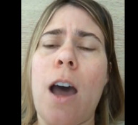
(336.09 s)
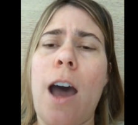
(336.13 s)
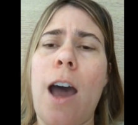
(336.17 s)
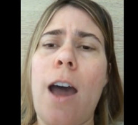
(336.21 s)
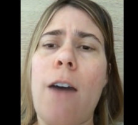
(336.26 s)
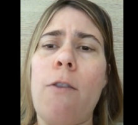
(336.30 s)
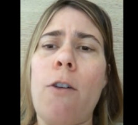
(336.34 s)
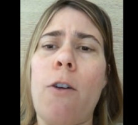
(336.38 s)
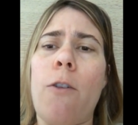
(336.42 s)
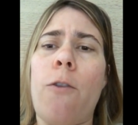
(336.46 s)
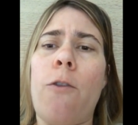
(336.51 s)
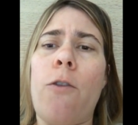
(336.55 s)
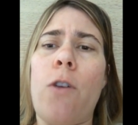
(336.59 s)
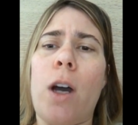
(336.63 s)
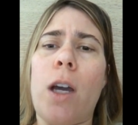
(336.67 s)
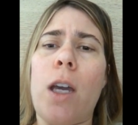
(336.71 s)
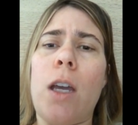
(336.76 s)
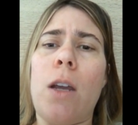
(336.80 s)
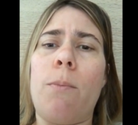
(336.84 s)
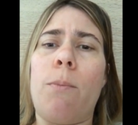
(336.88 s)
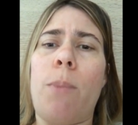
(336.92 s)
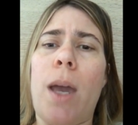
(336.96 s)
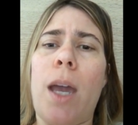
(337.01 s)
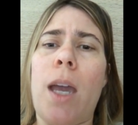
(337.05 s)
I have a
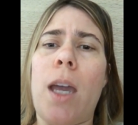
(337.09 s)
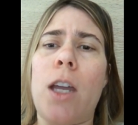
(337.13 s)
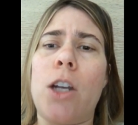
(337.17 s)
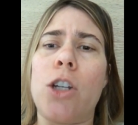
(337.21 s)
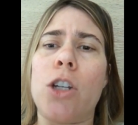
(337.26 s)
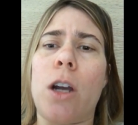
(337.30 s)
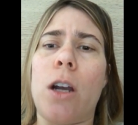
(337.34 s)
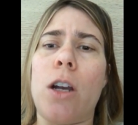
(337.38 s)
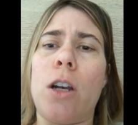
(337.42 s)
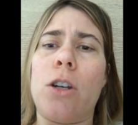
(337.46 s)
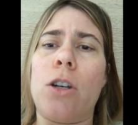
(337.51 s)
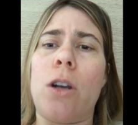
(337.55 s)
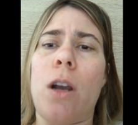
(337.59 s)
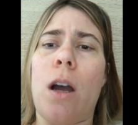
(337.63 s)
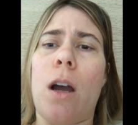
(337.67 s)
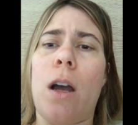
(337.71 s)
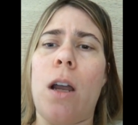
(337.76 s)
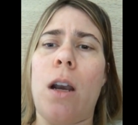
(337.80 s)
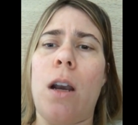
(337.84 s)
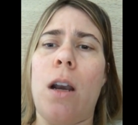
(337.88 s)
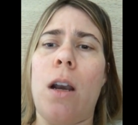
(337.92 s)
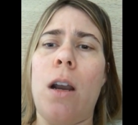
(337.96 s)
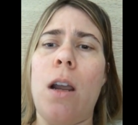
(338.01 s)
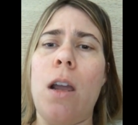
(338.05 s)
fucking page on
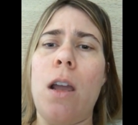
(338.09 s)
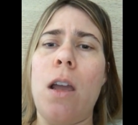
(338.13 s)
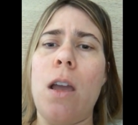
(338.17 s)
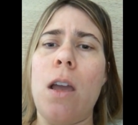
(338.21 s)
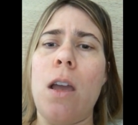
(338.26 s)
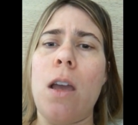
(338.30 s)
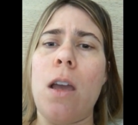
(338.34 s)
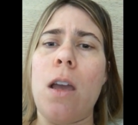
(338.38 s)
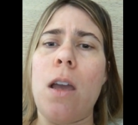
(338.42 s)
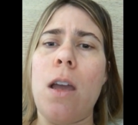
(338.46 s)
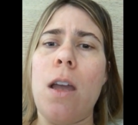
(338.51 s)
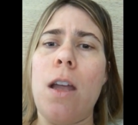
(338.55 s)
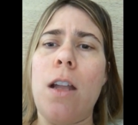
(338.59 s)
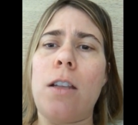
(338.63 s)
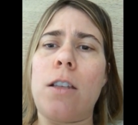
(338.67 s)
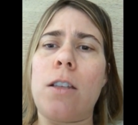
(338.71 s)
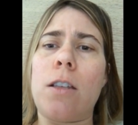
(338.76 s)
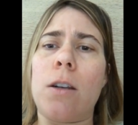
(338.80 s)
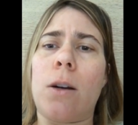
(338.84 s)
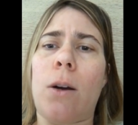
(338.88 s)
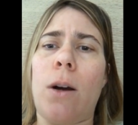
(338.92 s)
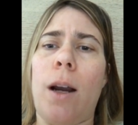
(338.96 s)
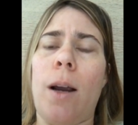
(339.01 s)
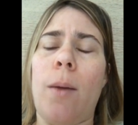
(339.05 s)
on
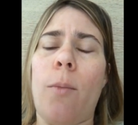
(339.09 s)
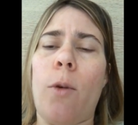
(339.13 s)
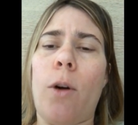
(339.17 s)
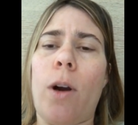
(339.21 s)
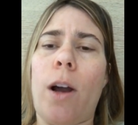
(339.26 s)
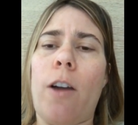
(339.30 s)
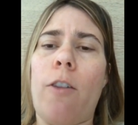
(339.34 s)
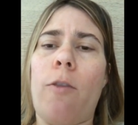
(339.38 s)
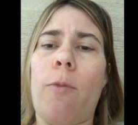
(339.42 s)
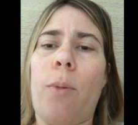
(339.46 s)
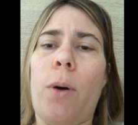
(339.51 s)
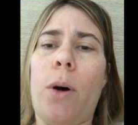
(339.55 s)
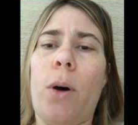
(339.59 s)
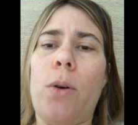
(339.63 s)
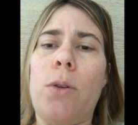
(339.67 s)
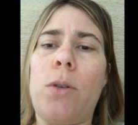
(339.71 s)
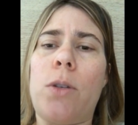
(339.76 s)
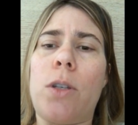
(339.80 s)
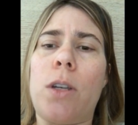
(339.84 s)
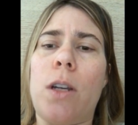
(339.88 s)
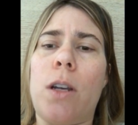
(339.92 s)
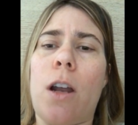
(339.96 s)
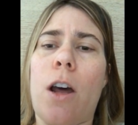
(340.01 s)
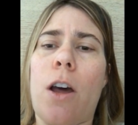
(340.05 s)
Instagram where I've
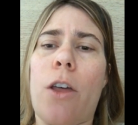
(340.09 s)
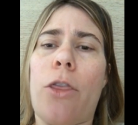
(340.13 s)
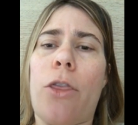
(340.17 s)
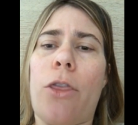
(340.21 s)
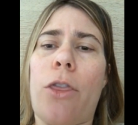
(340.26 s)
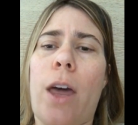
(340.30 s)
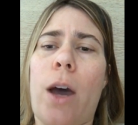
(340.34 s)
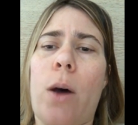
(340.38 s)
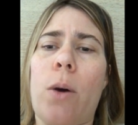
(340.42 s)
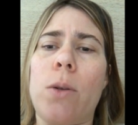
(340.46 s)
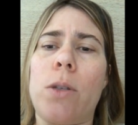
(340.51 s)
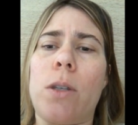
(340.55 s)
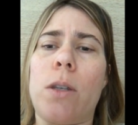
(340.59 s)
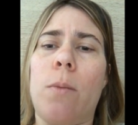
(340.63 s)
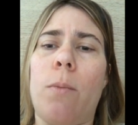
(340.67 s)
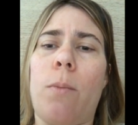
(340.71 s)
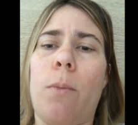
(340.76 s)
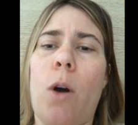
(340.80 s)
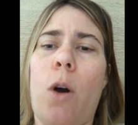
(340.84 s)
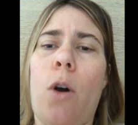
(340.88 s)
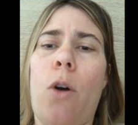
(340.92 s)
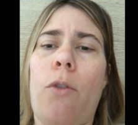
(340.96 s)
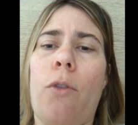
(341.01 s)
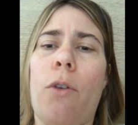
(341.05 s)
posted a
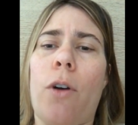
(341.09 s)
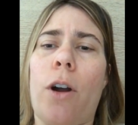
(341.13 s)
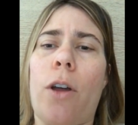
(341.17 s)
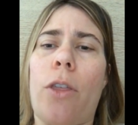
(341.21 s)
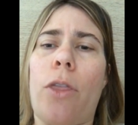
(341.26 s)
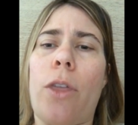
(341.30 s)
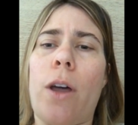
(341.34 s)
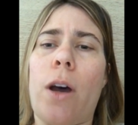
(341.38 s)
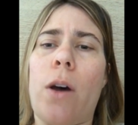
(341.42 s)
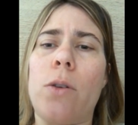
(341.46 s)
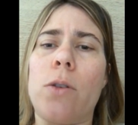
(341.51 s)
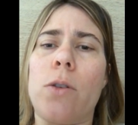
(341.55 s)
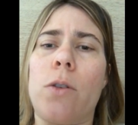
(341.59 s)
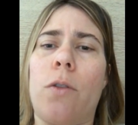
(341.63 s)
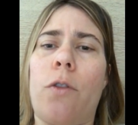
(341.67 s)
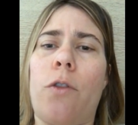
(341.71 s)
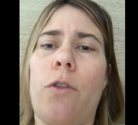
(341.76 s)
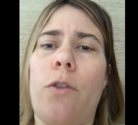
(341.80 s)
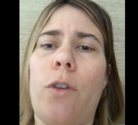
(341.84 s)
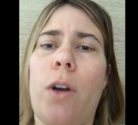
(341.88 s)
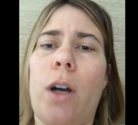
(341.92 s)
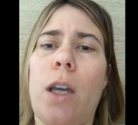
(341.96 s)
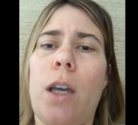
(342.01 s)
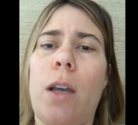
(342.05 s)
thousand over a thousand
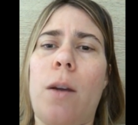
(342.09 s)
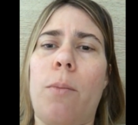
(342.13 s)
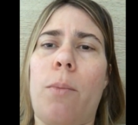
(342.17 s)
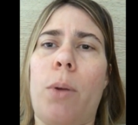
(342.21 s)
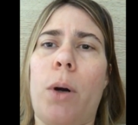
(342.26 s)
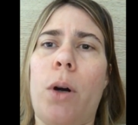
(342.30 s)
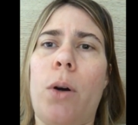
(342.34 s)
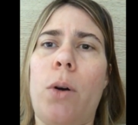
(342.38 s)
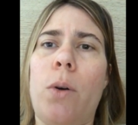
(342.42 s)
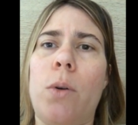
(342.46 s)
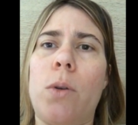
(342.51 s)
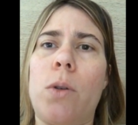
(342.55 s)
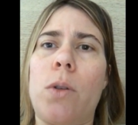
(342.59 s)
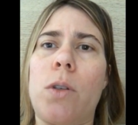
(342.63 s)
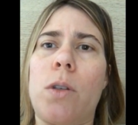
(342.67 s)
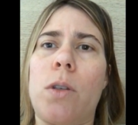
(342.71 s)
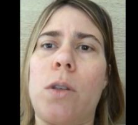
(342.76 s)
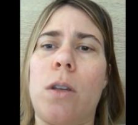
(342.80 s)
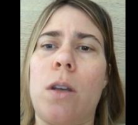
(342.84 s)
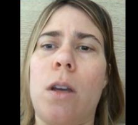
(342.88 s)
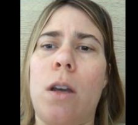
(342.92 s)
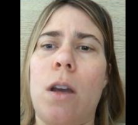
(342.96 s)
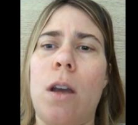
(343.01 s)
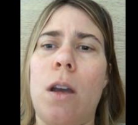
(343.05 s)
fucking
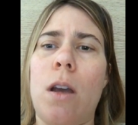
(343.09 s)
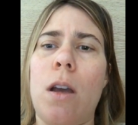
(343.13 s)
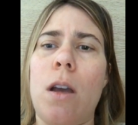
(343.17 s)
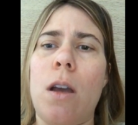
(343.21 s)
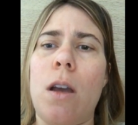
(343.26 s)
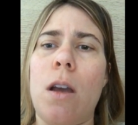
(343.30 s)
posts